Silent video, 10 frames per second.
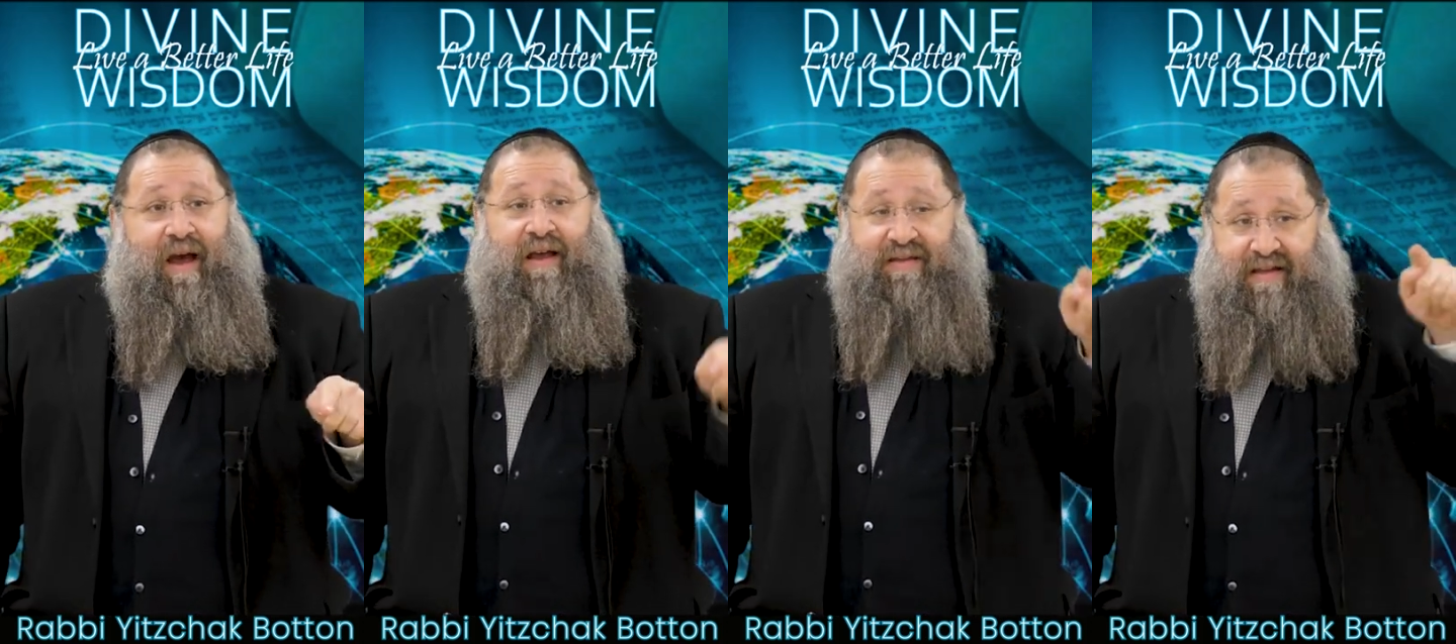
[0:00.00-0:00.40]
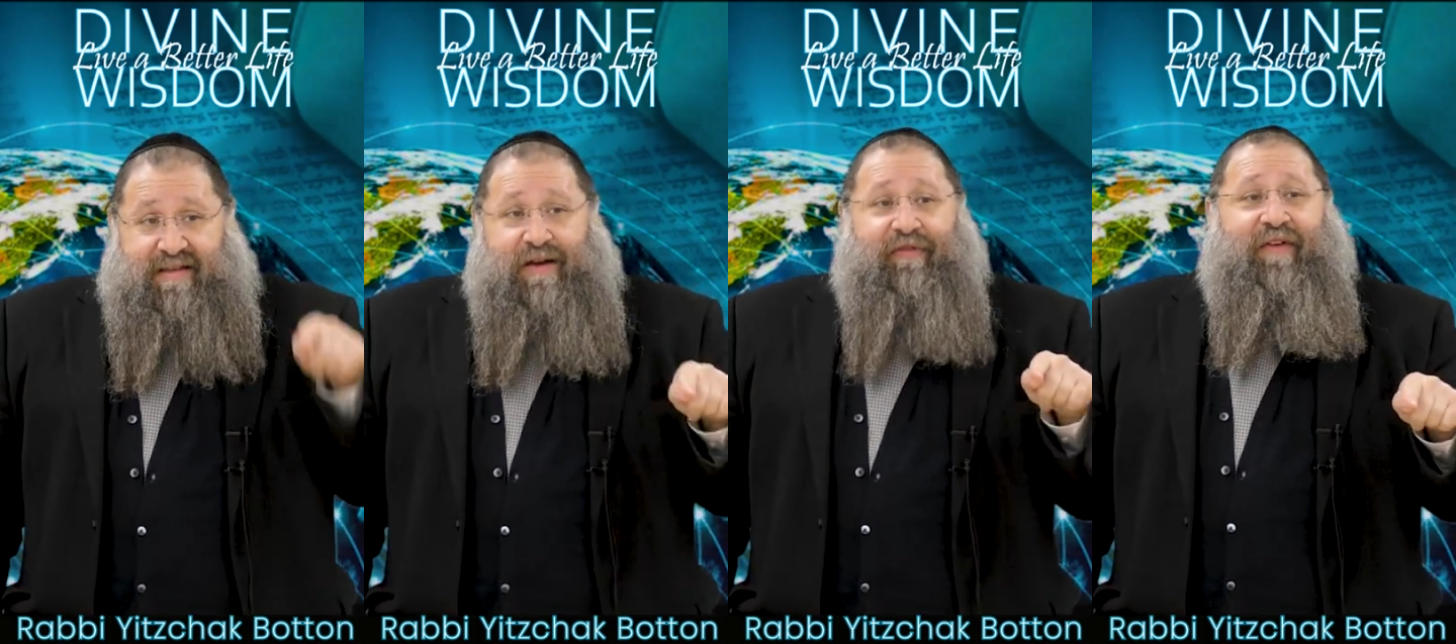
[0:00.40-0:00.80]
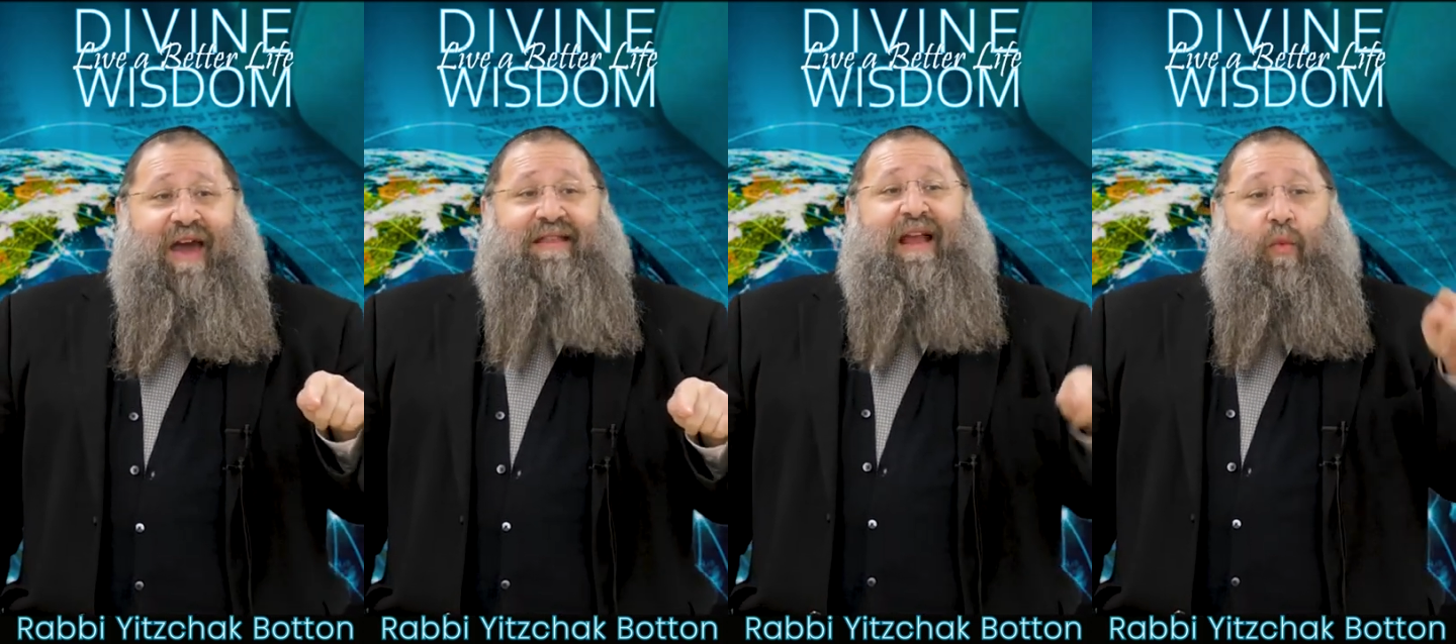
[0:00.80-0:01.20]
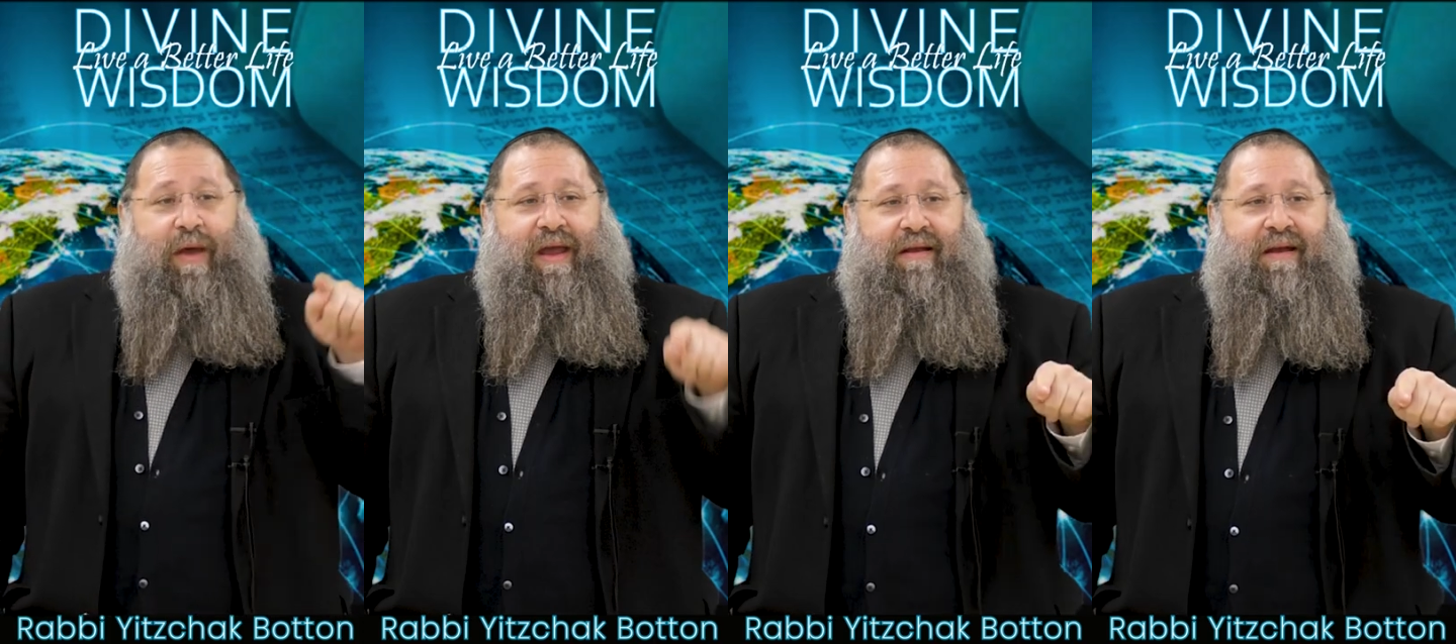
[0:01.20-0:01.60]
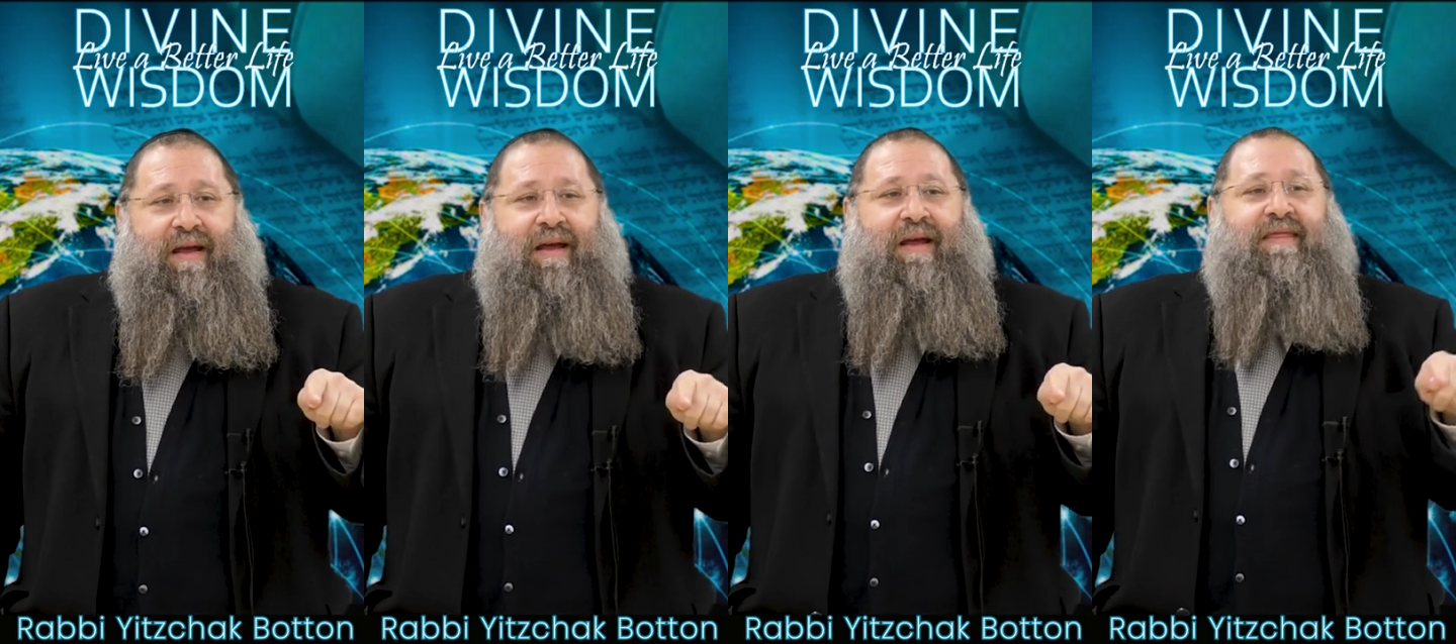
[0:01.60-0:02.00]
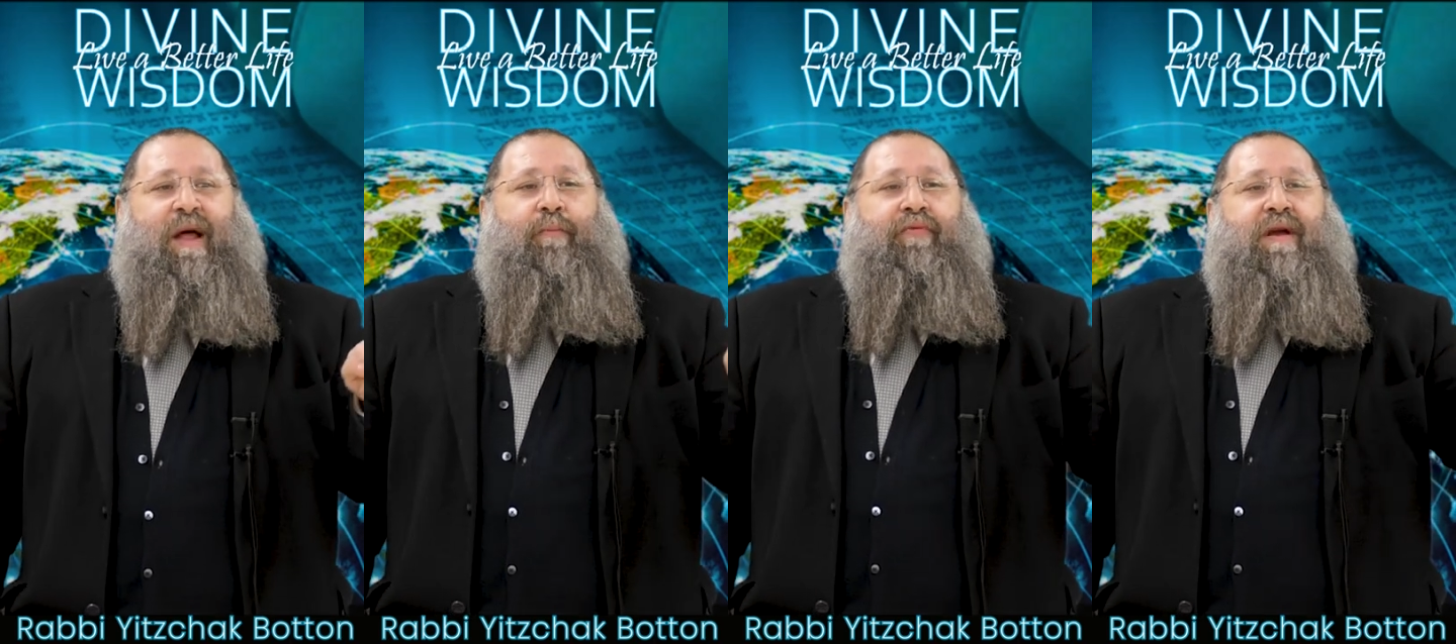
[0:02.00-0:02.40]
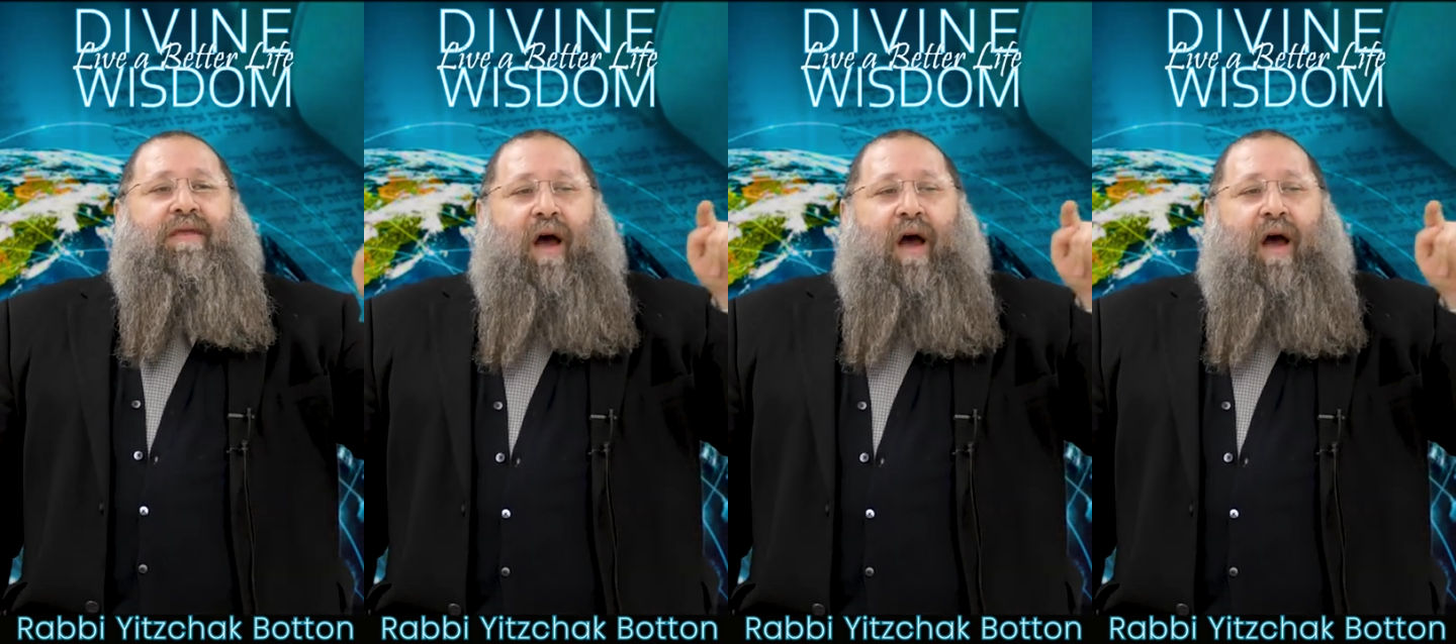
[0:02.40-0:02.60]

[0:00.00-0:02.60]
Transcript: a sincere fight, and win, they'll bring the